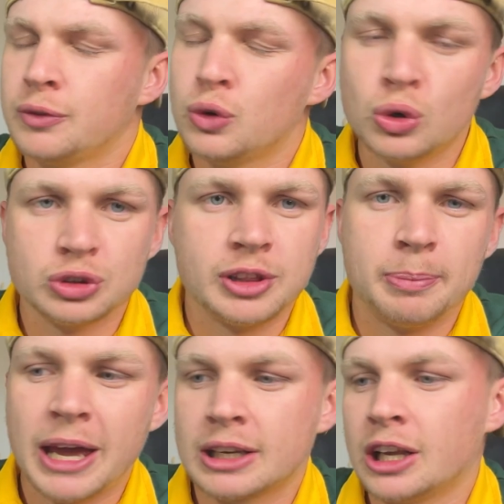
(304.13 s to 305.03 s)
course, the
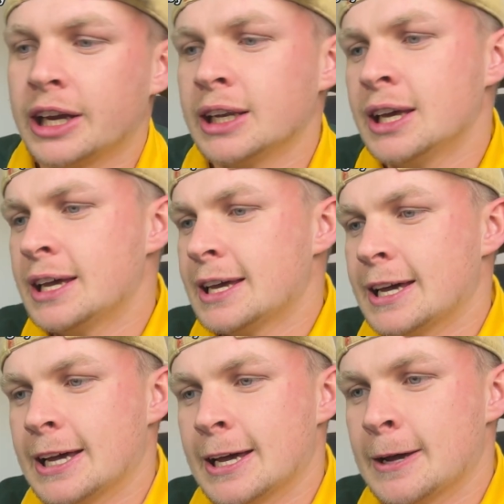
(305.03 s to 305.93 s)
back line.
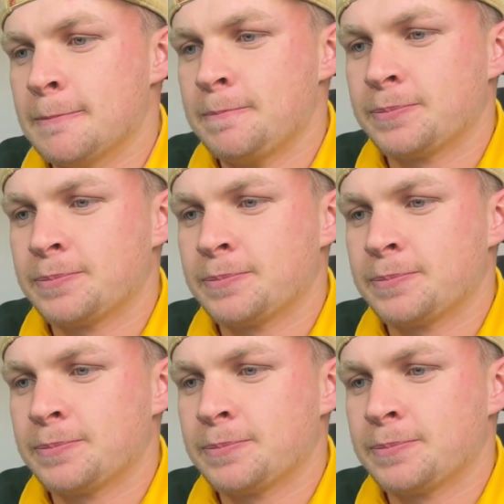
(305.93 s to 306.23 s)
But